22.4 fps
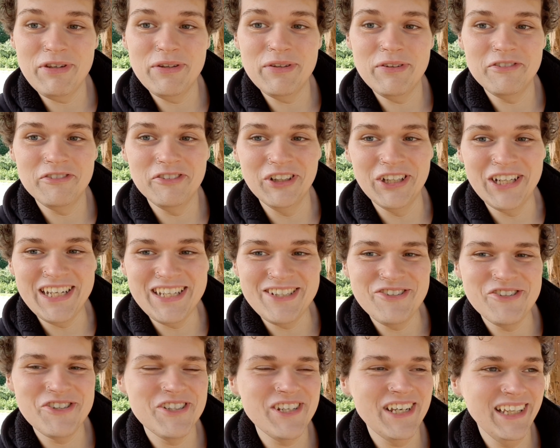the
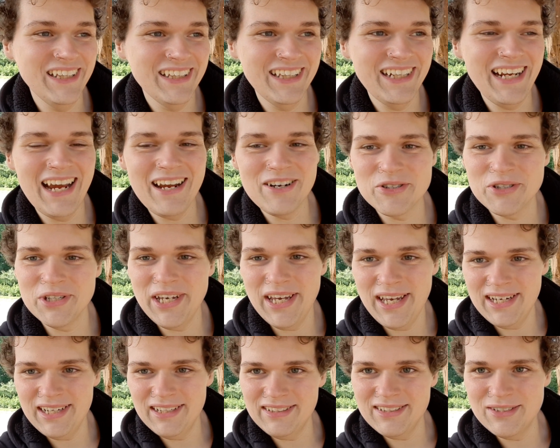footage and then actually
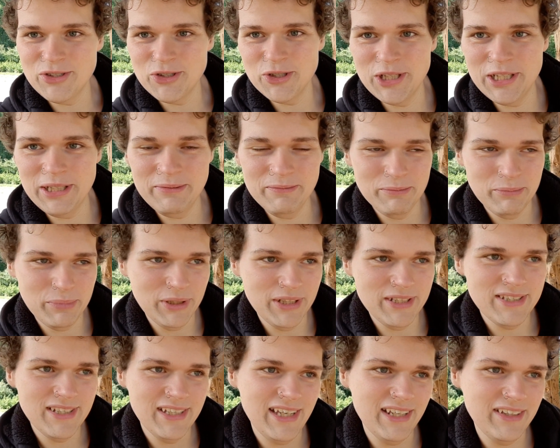edit the shit, put it
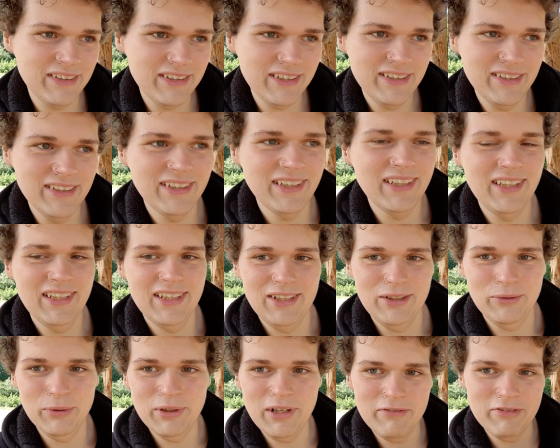together,
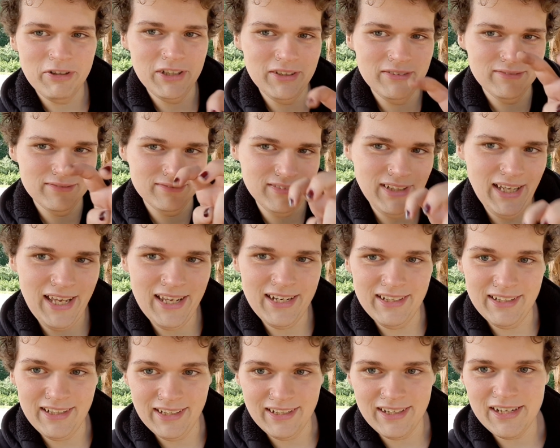whatever
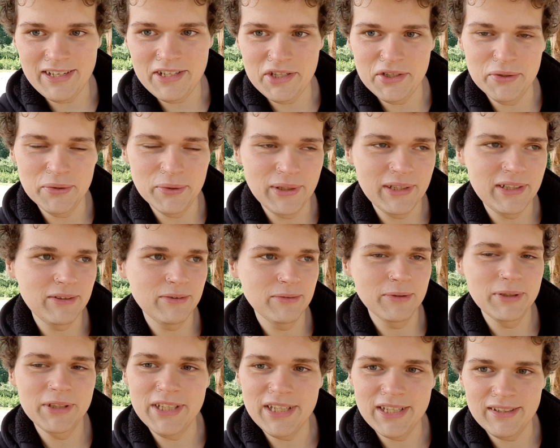editing I do.
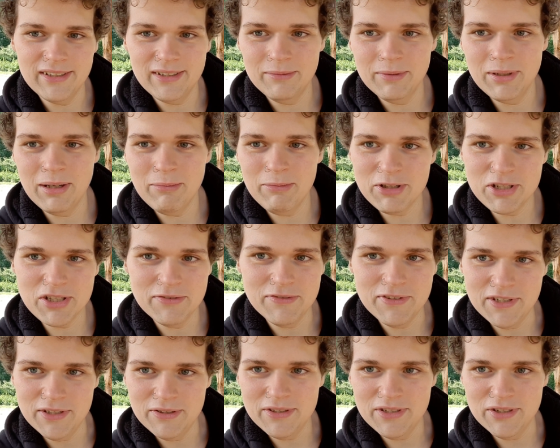I'm not much of a
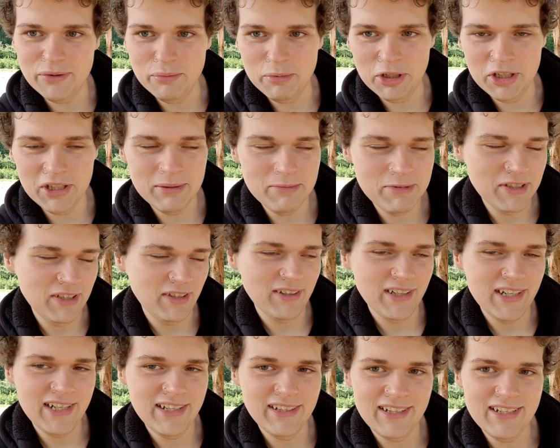YouTuber. I'm
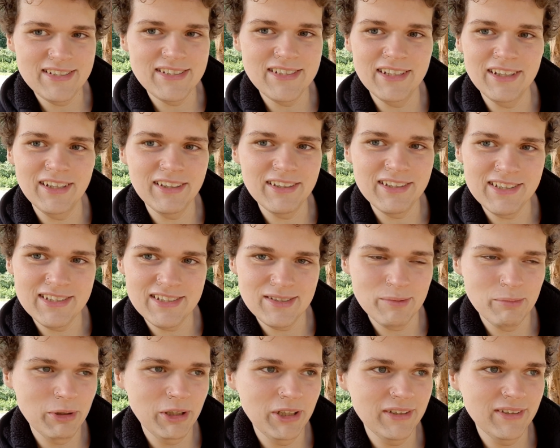sorry, I suck at this,
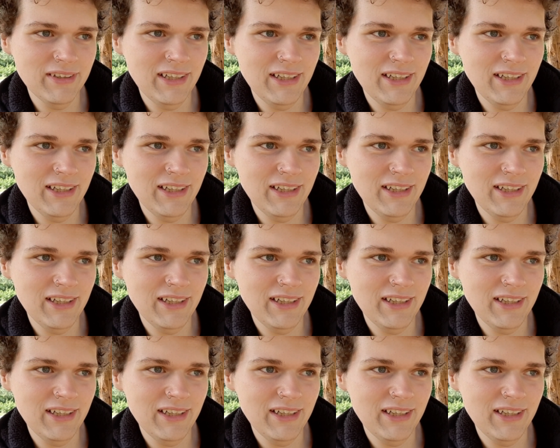but